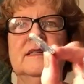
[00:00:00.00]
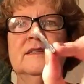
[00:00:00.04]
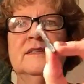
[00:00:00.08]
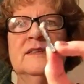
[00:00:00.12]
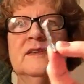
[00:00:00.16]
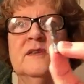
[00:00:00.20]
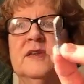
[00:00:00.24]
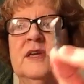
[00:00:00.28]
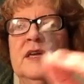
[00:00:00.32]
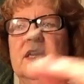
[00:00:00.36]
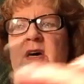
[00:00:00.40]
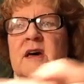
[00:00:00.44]

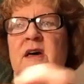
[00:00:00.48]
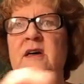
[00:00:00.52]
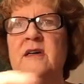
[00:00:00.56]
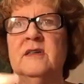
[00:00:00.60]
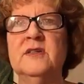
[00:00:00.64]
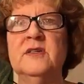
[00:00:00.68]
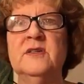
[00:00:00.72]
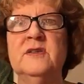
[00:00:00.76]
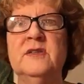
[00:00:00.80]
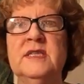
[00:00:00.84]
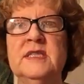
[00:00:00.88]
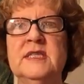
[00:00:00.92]
So they
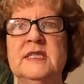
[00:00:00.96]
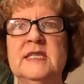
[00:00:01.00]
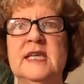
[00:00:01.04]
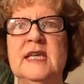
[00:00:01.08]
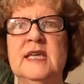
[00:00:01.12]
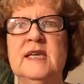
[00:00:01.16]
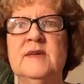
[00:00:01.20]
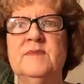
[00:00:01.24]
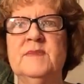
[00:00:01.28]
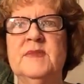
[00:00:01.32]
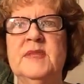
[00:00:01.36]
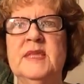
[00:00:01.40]
all do the
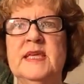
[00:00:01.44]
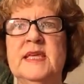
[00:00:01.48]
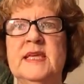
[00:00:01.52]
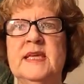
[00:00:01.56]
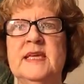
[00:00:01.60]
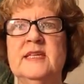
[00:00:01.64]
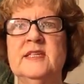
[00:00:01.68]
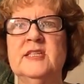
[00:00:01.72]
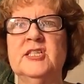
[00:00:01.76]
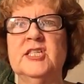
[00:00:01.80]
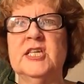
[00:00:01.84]
same thing,